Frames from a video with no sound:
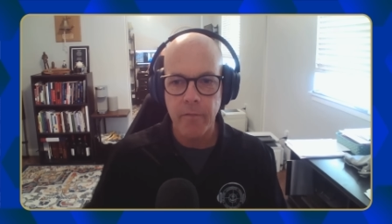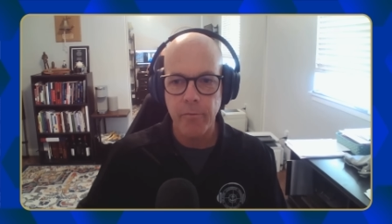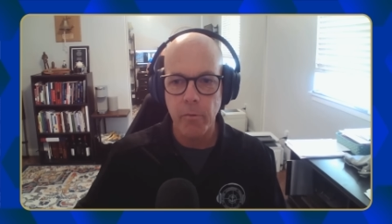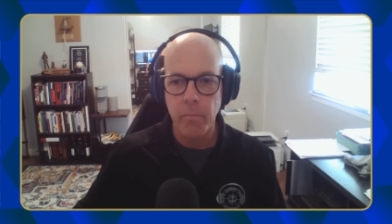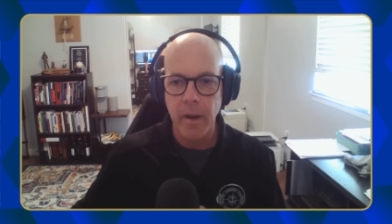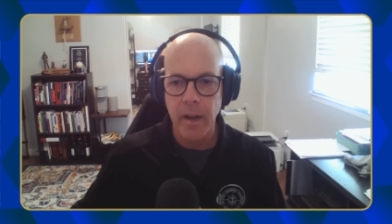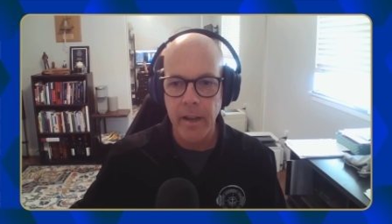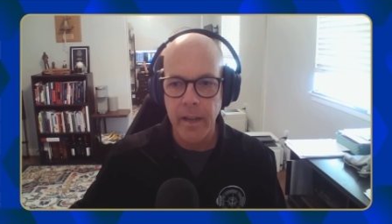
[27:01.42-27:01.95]
for
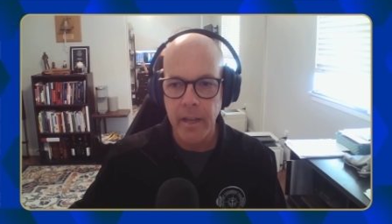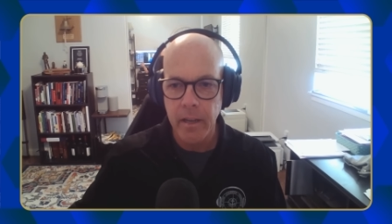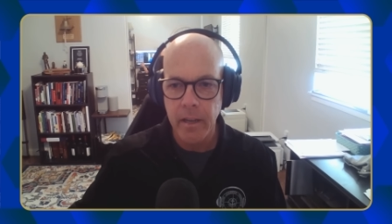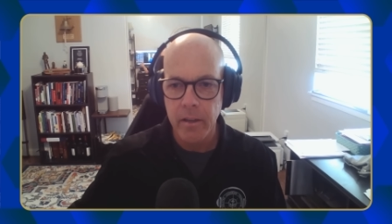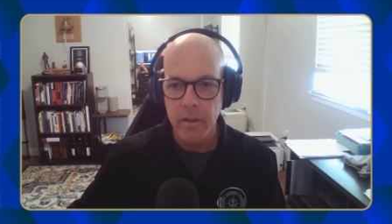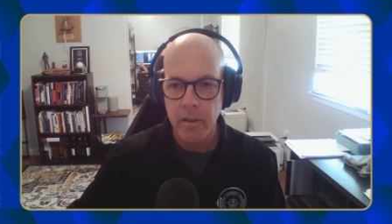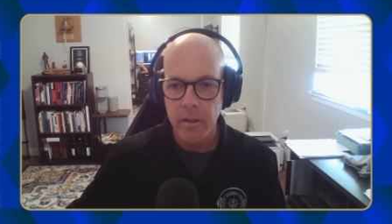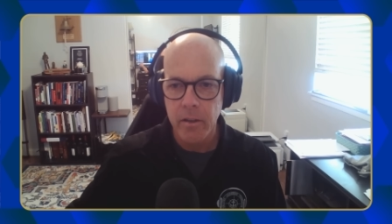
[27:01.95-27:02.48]
my,
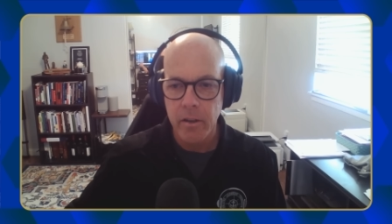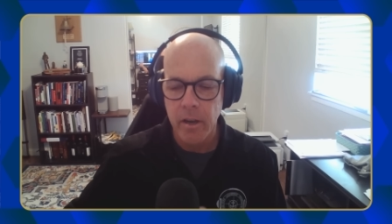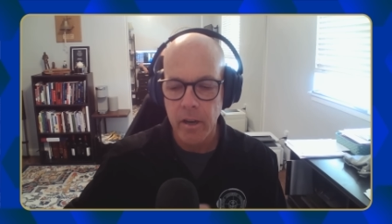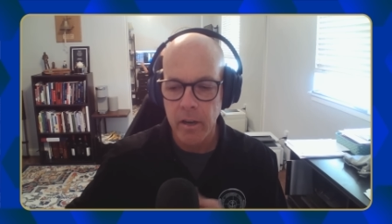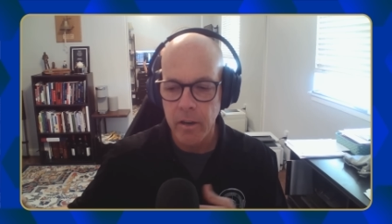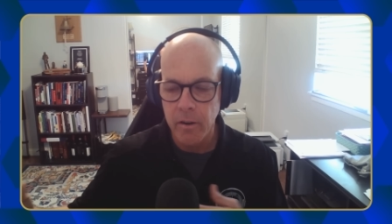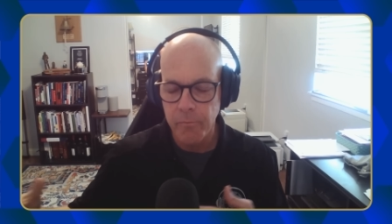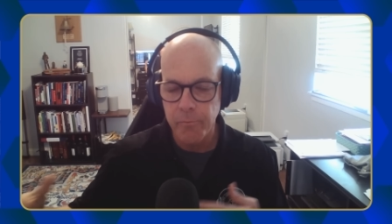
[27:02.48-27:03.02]

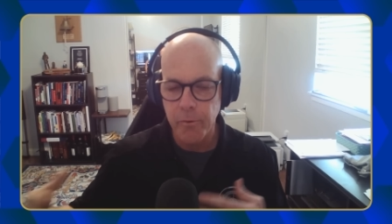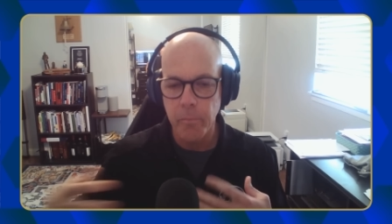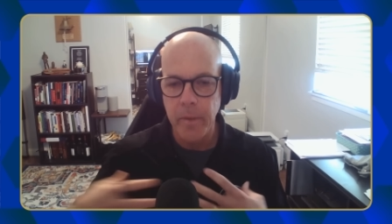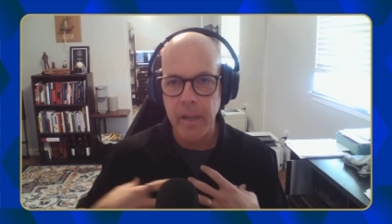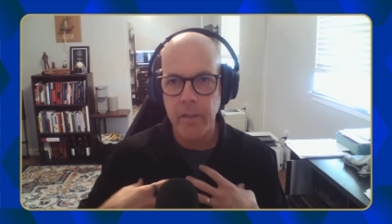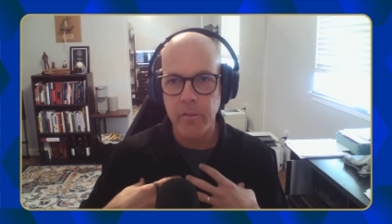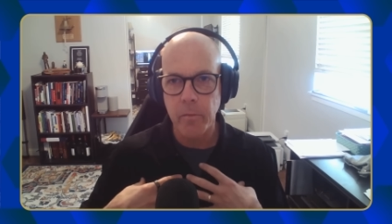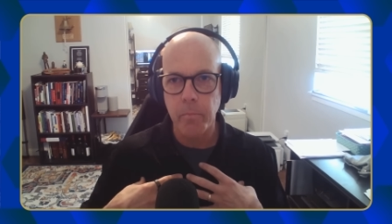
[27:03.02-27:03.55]
for
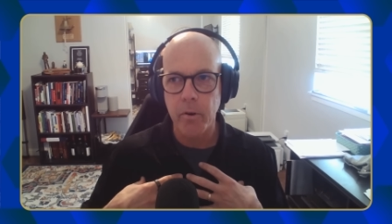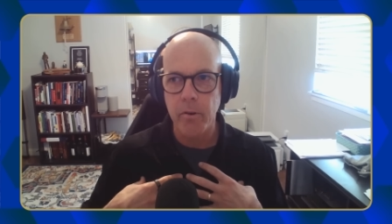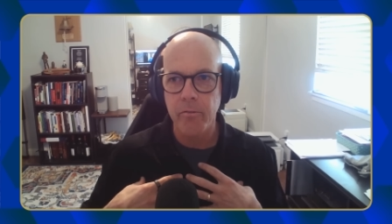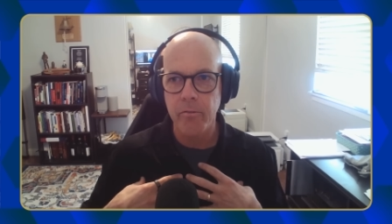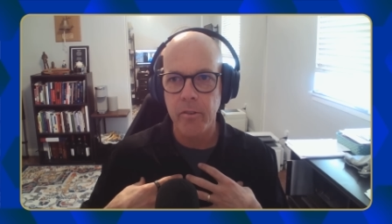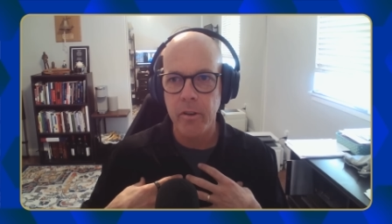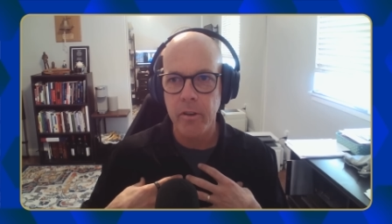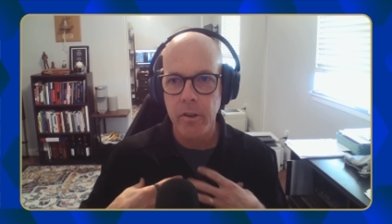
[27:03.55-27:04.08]
me as a
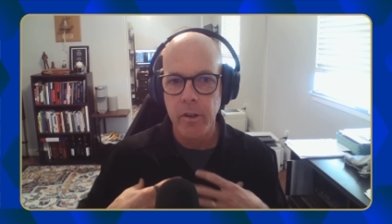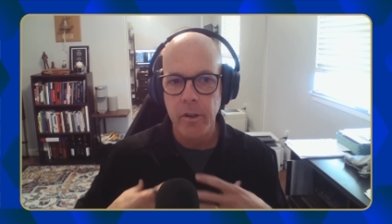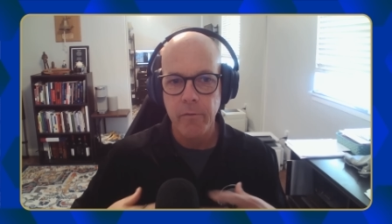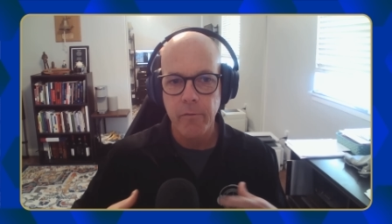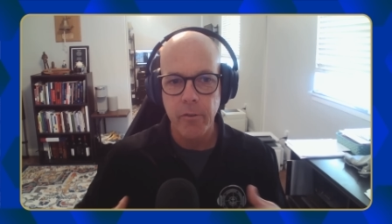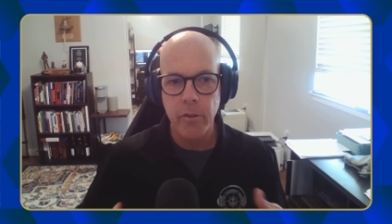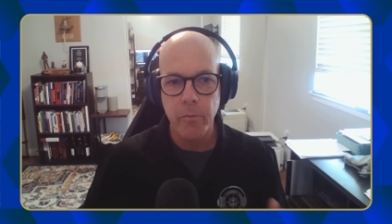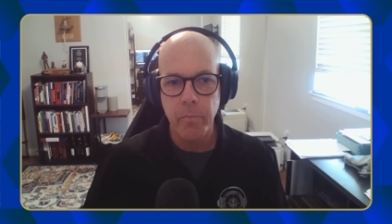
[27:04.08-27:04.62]
person,
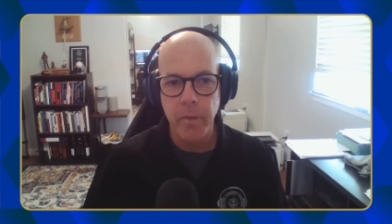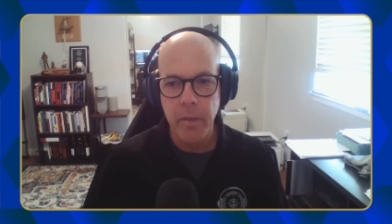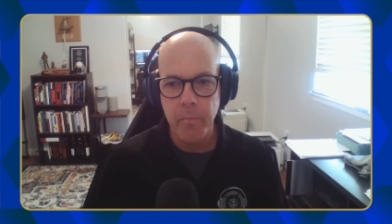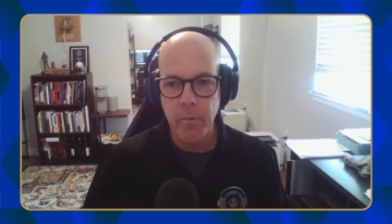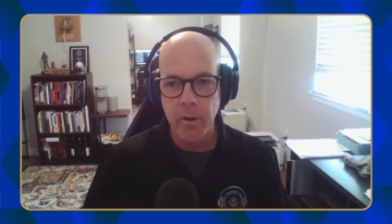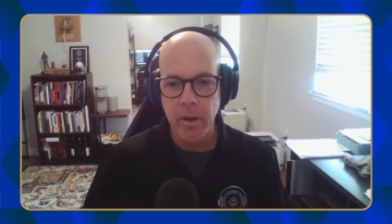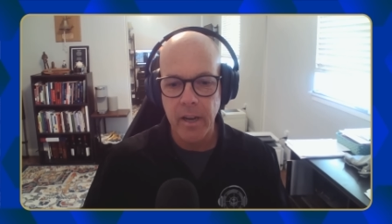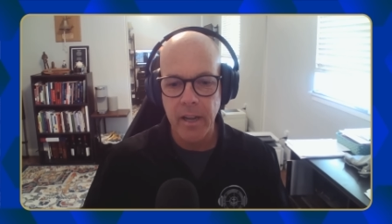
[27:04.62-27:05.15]
for the
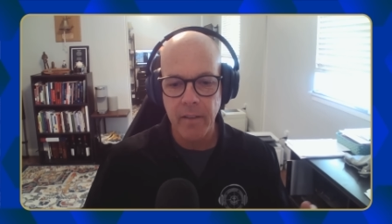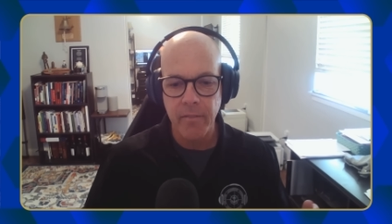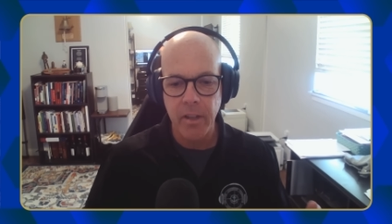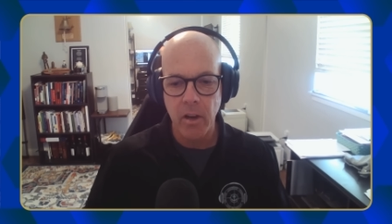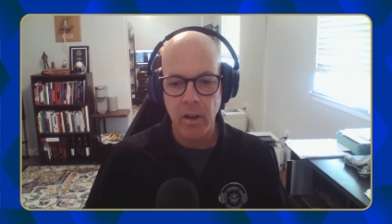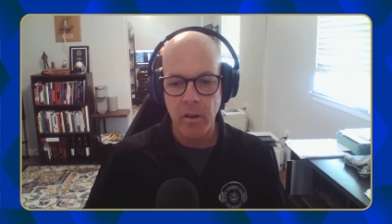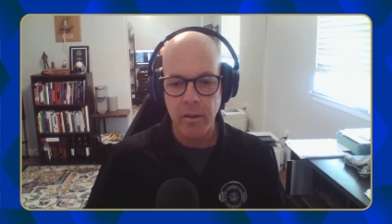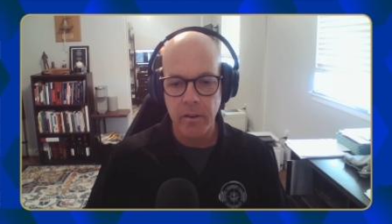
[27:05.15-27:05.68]
people I have the
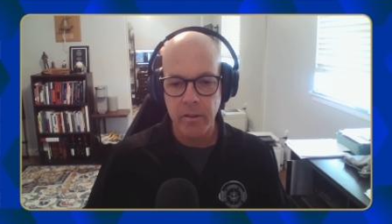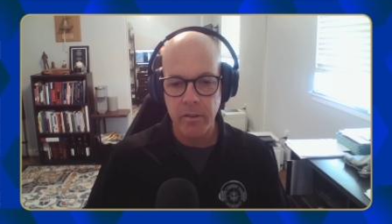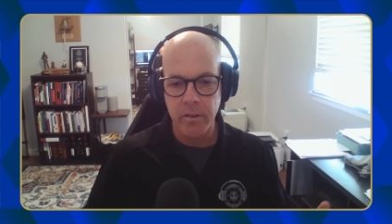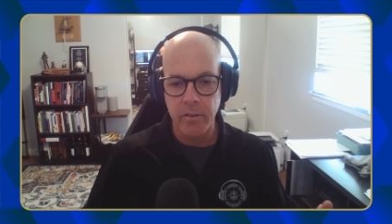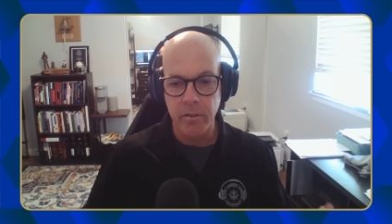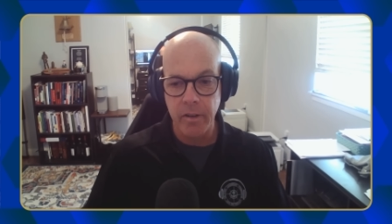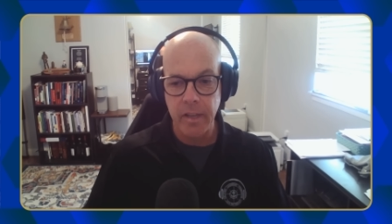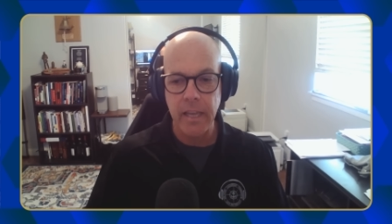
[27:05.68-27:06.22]
honor to
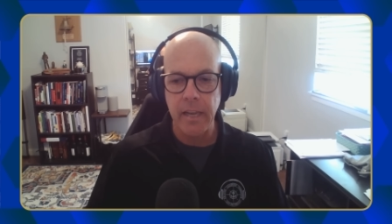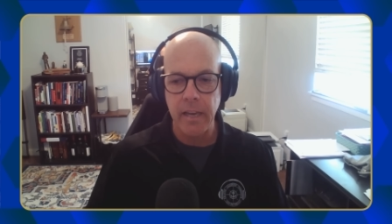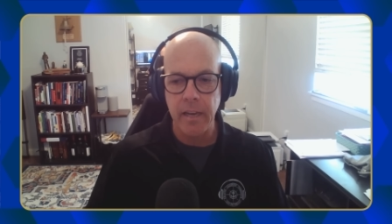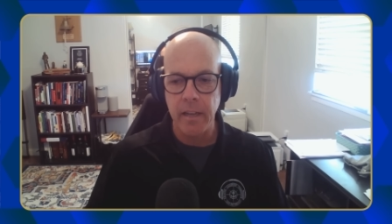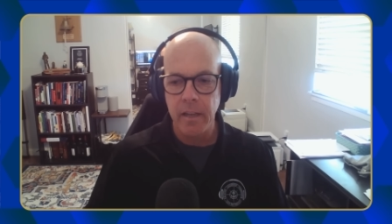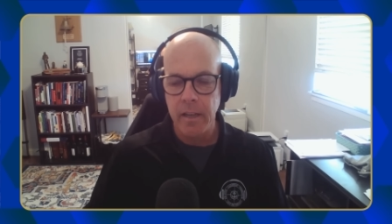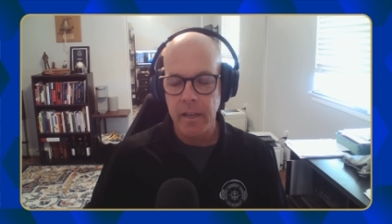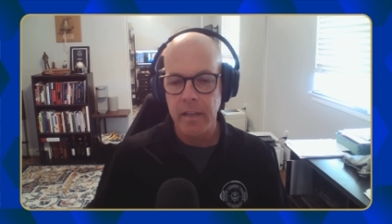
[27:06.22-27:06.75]

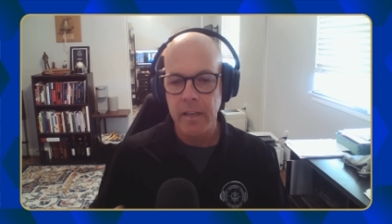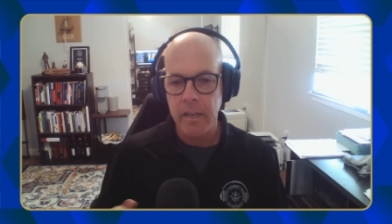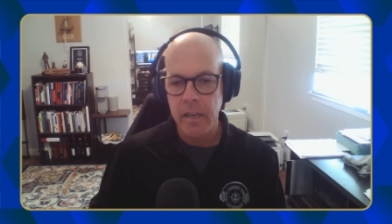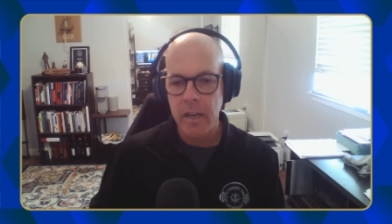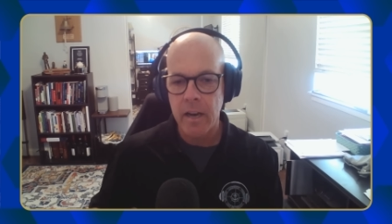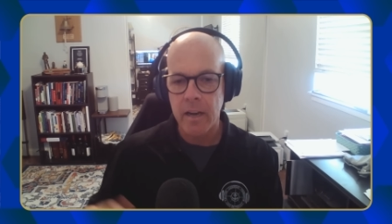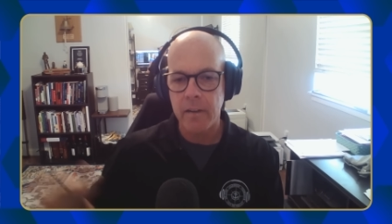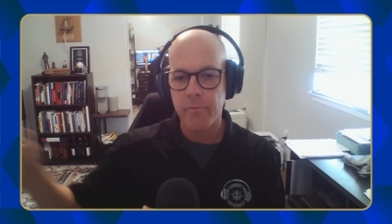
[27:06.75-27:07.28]
lead,
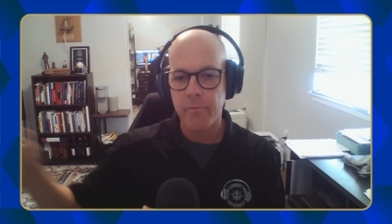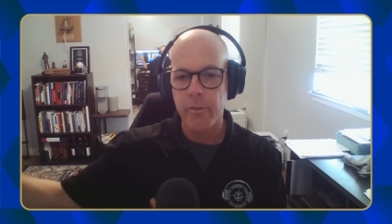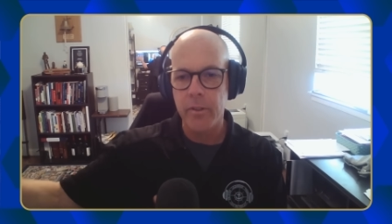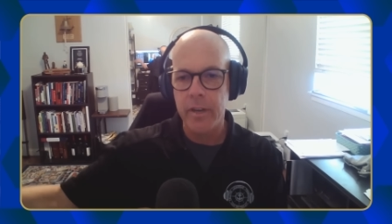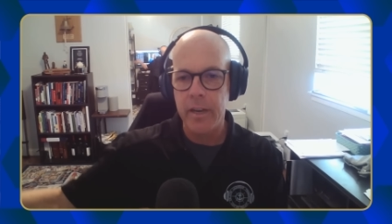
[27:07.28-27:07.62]
not for the